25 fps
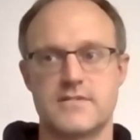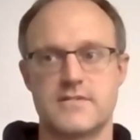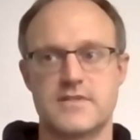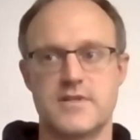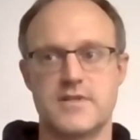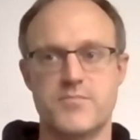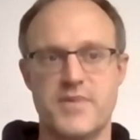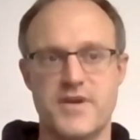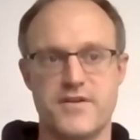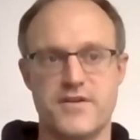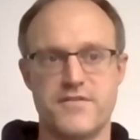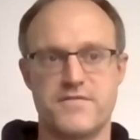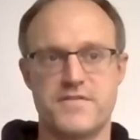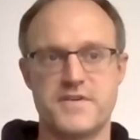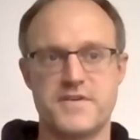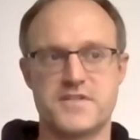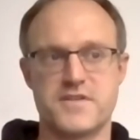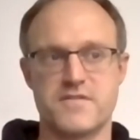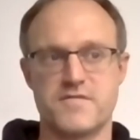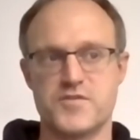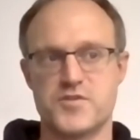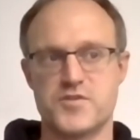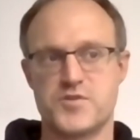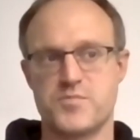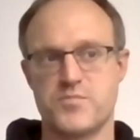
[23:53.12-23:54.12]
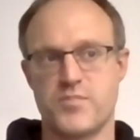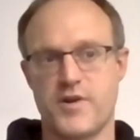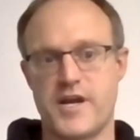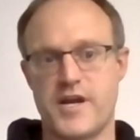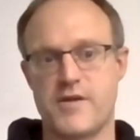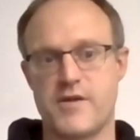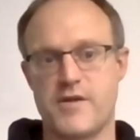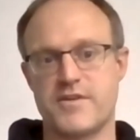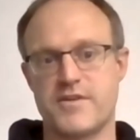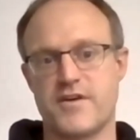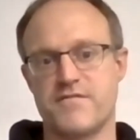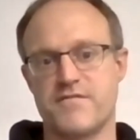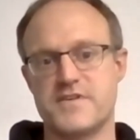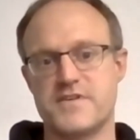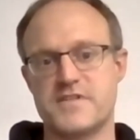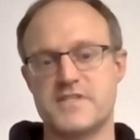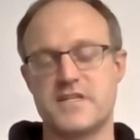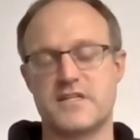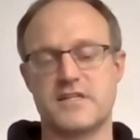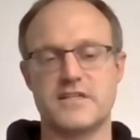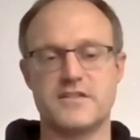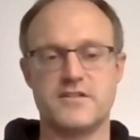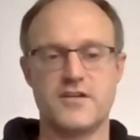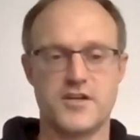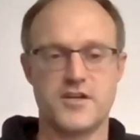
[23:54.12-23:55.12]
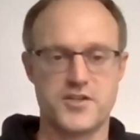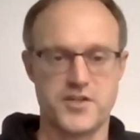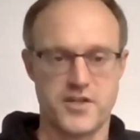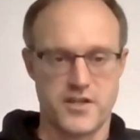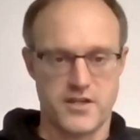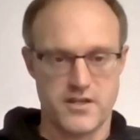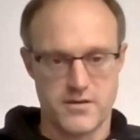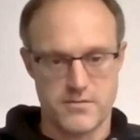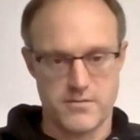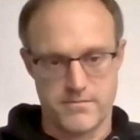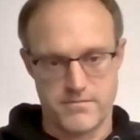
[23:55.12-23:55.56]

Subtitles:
the benefits of a spray without physically touching.